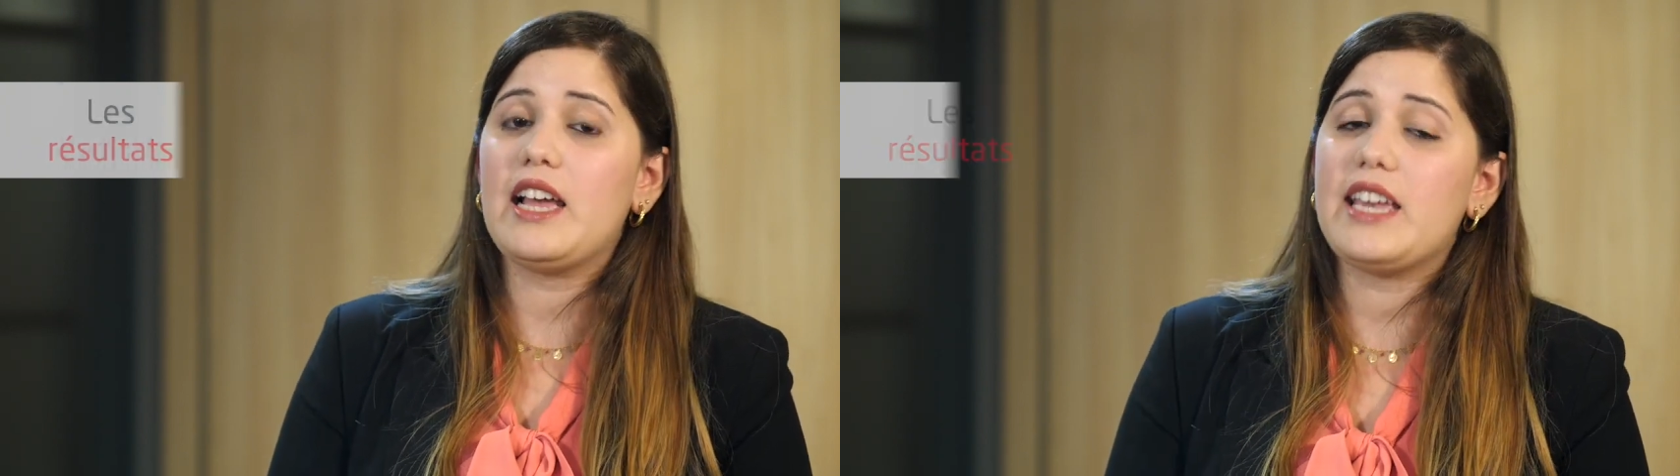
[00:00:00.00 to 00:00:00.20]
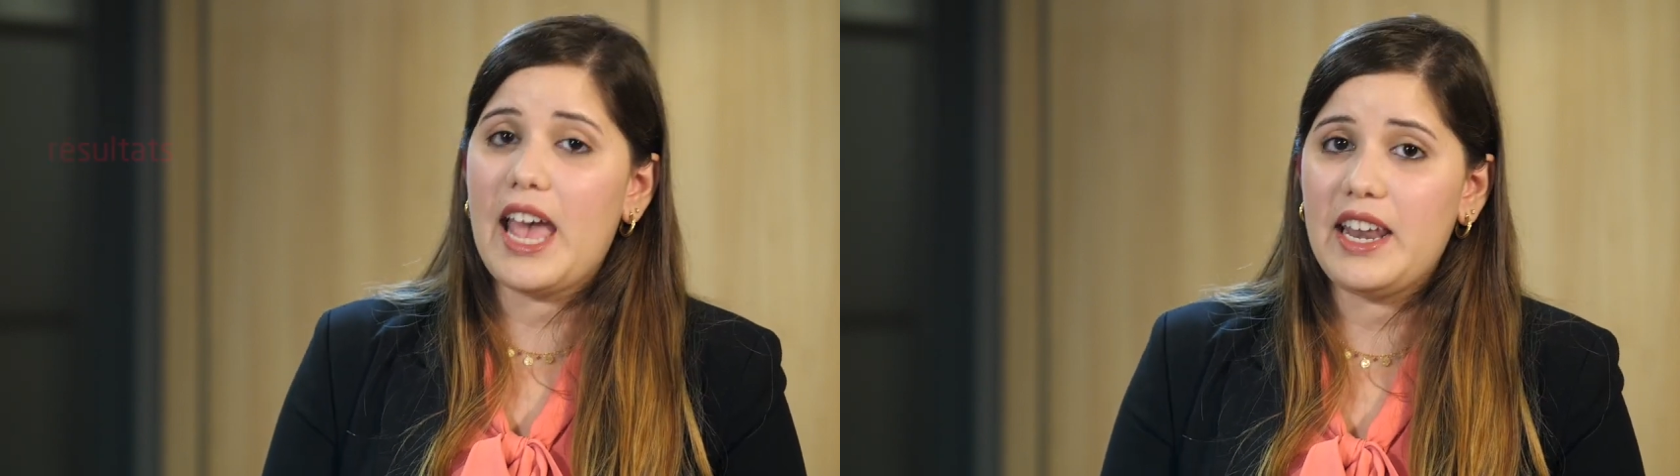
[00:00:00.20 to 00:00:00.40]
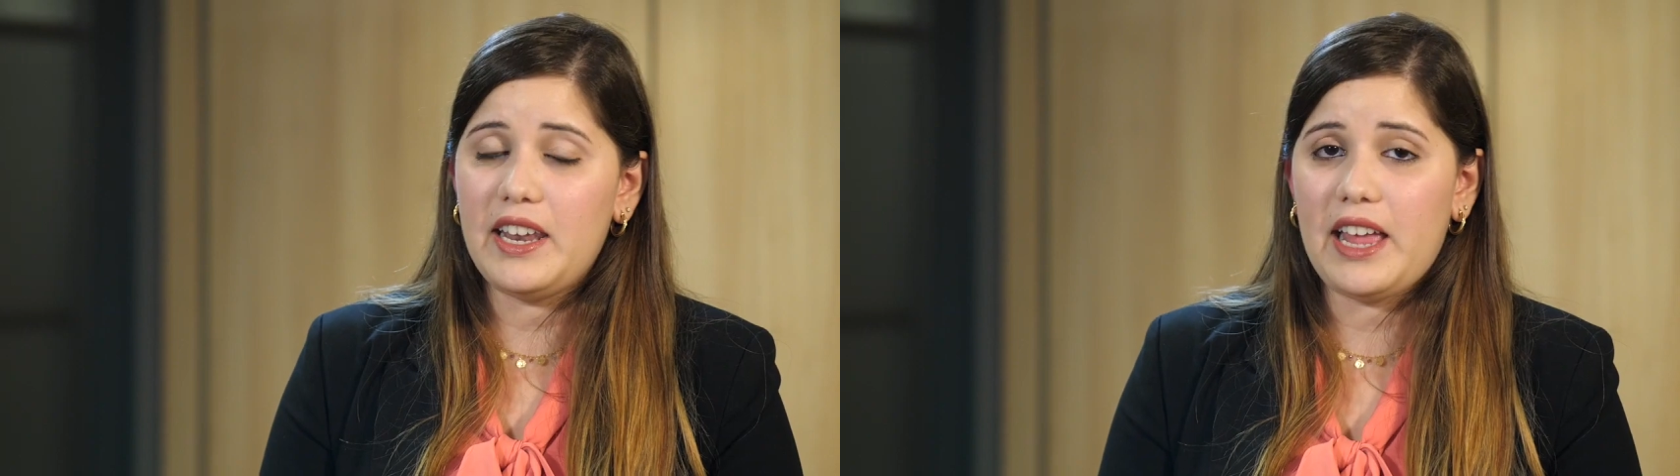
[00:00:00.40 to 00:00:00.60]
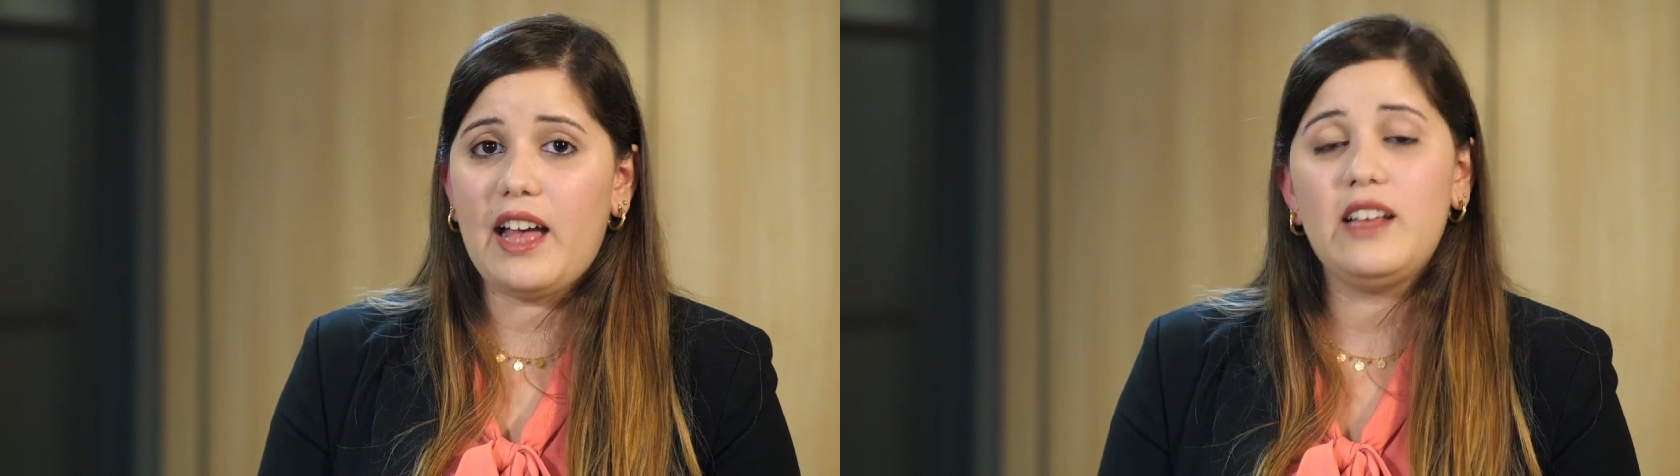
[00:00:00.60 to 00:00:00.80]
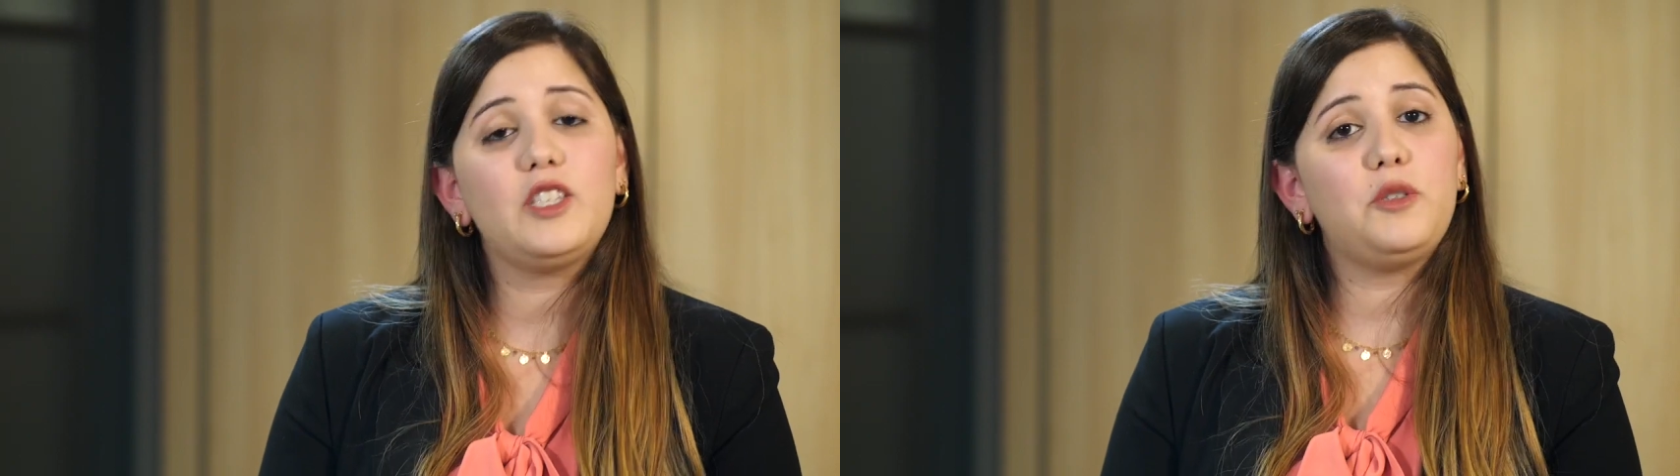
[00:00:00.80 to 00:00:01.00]

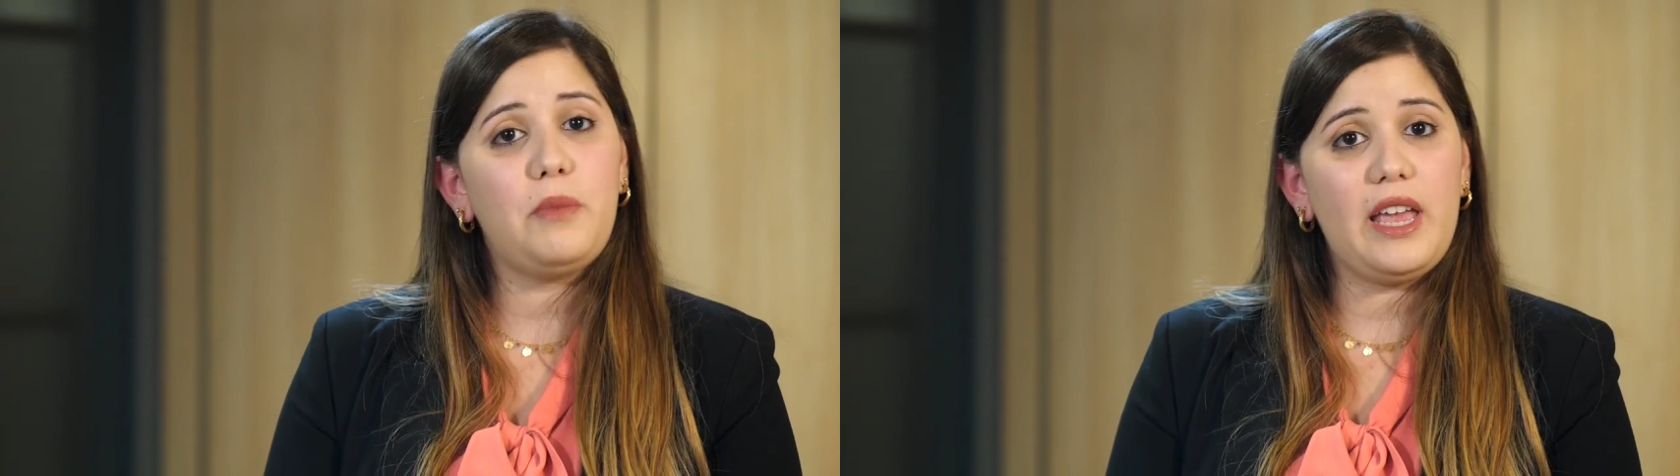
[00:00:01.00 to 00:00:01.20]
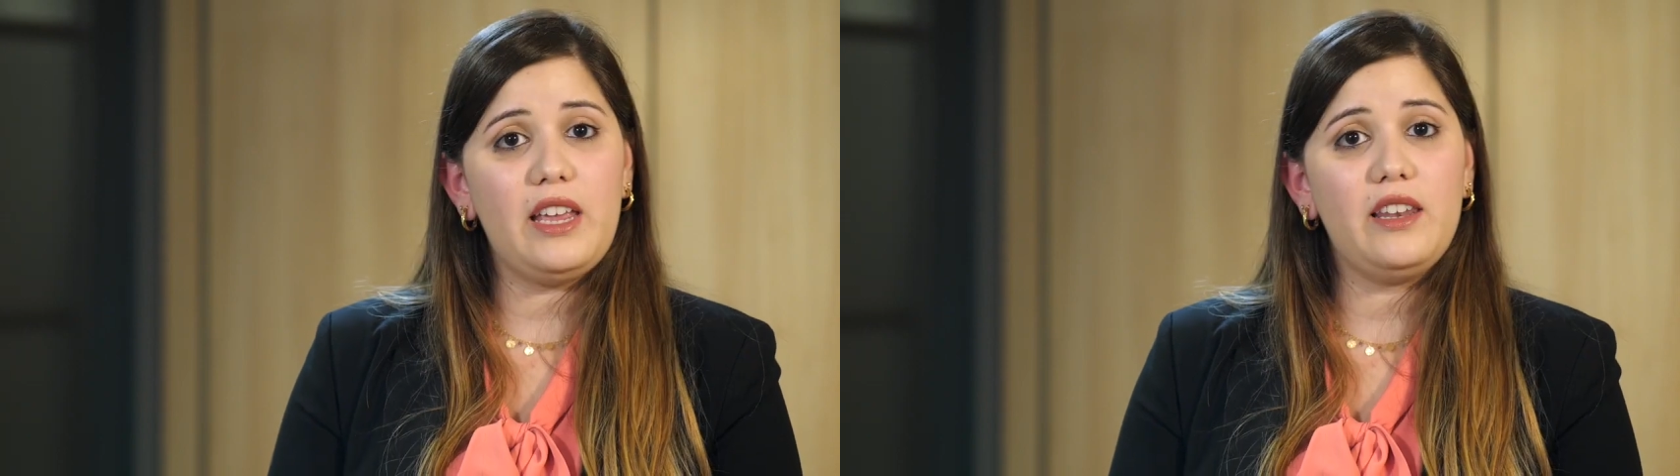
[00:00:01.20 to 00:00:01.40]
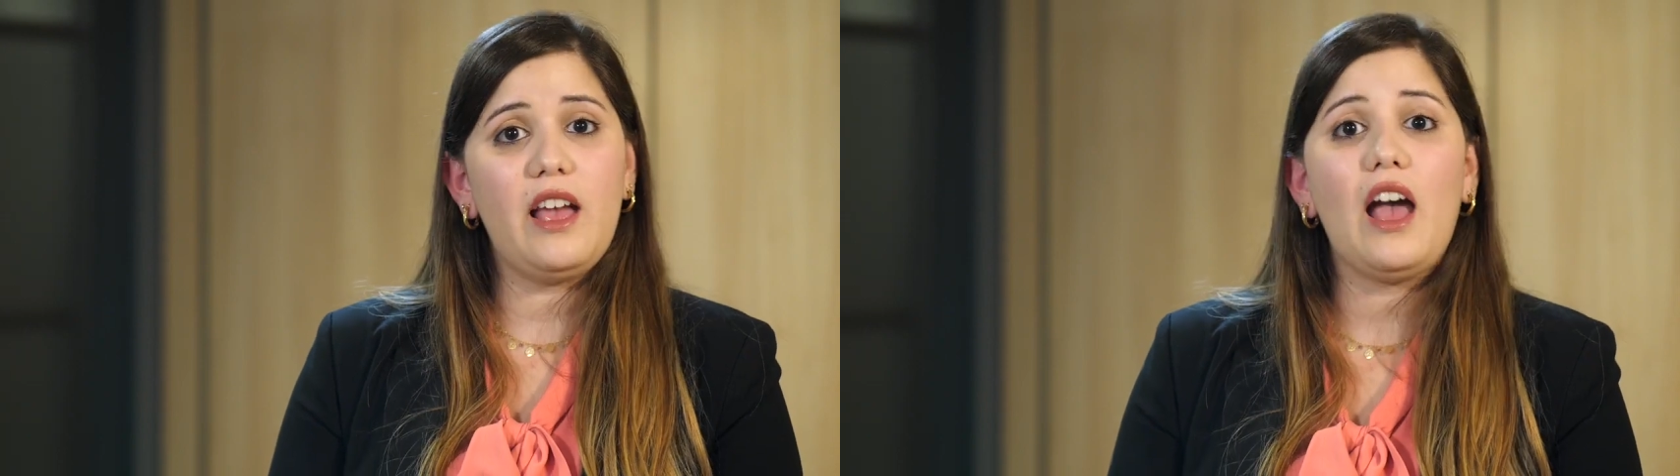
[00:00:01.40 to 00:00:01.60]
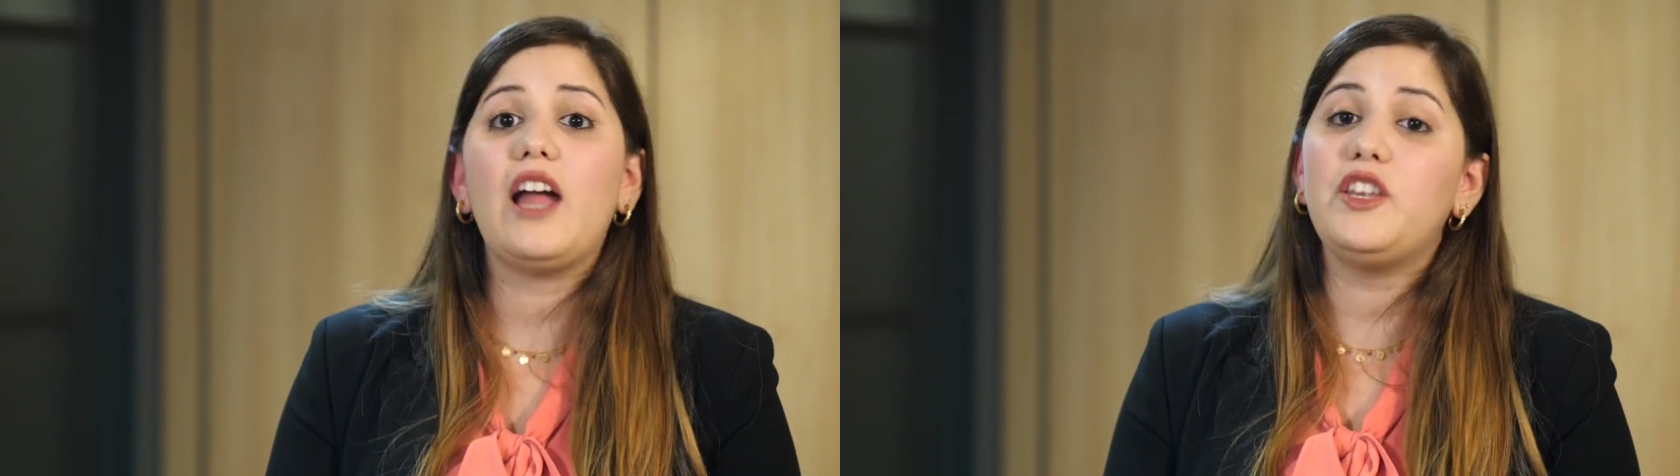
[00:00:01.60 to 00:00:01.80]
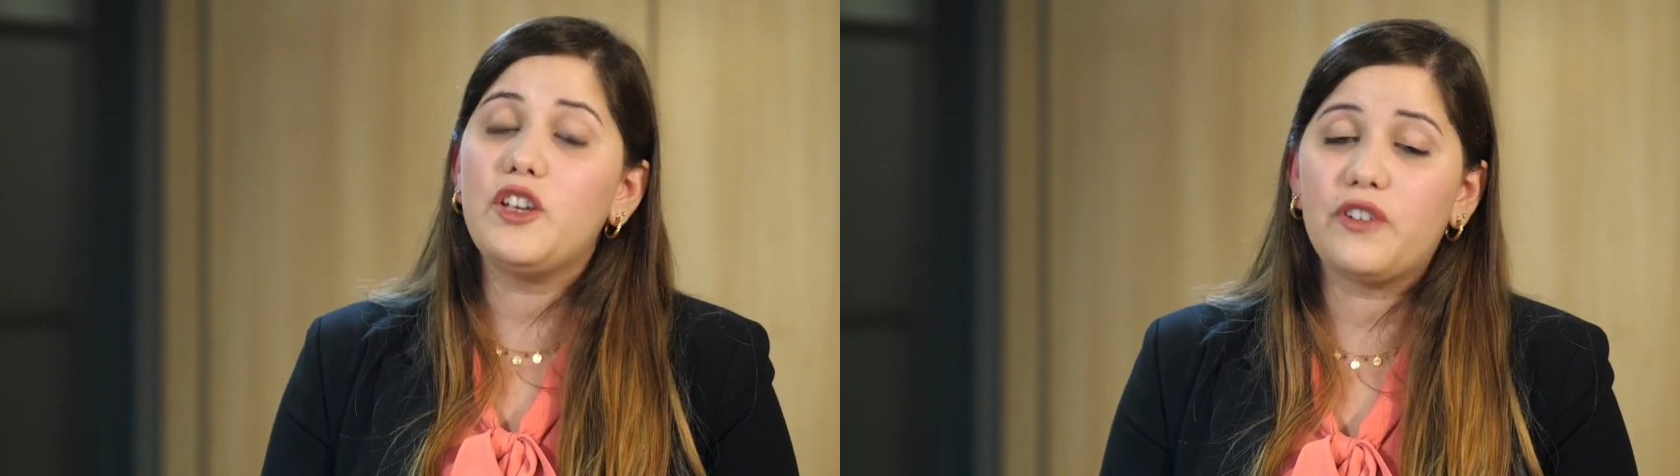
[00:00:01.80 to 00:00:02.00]
Canada, Spain,
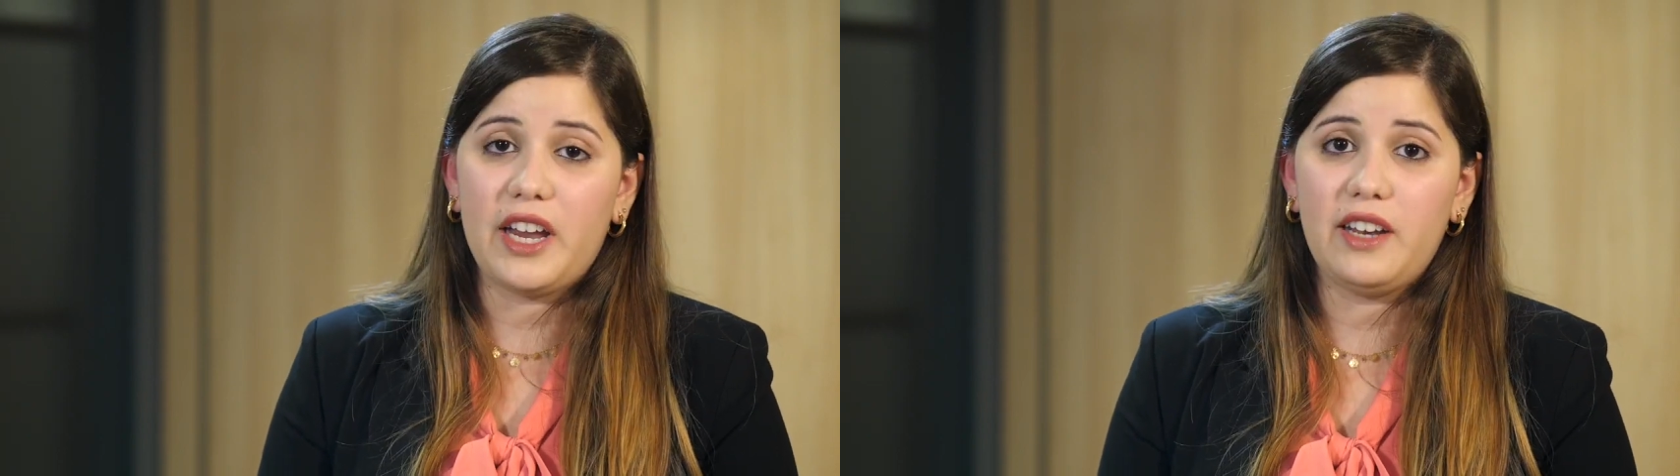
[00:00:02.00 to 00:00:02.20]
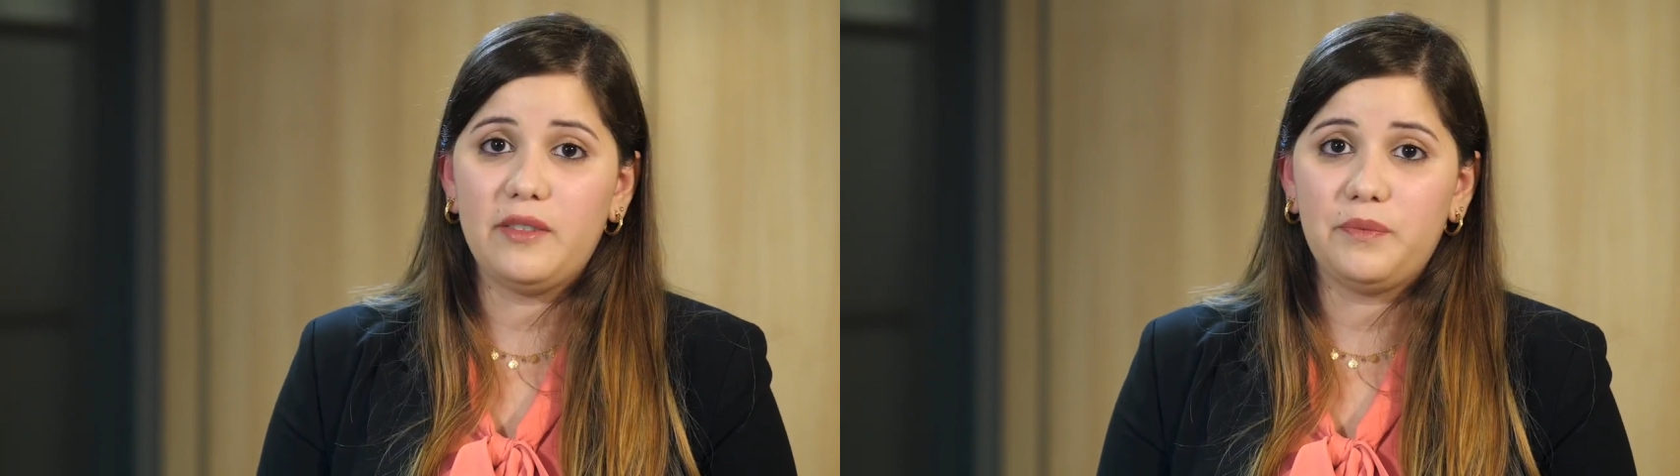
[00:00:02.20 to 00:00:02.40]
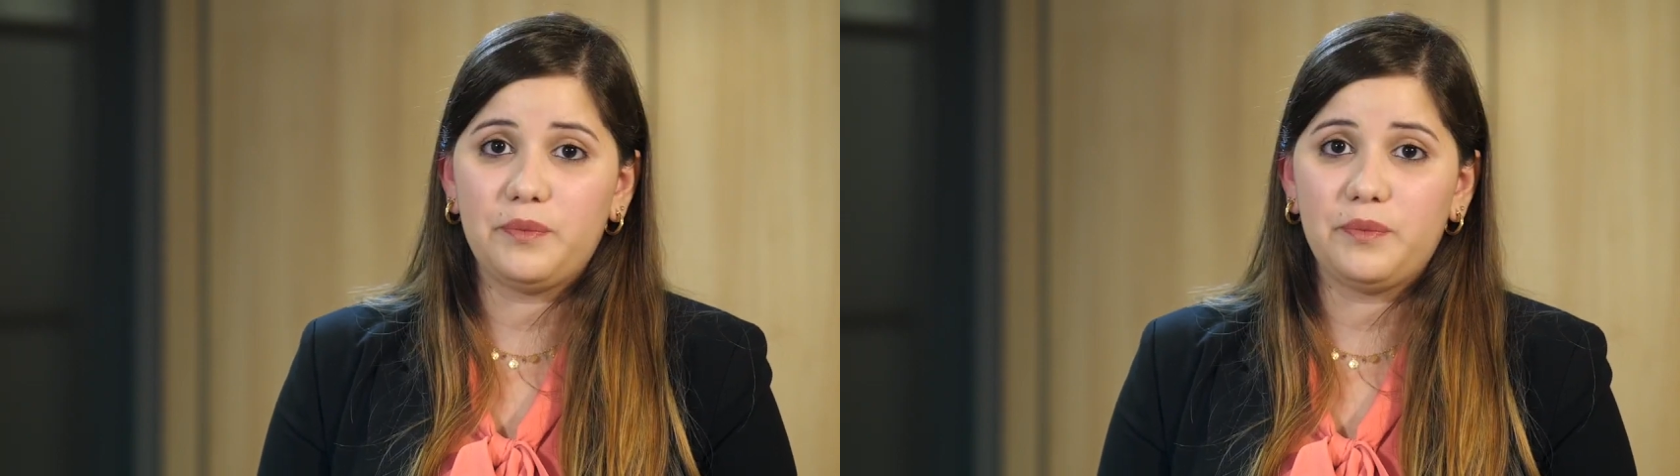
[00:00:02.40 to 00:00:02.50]
and Ukraine.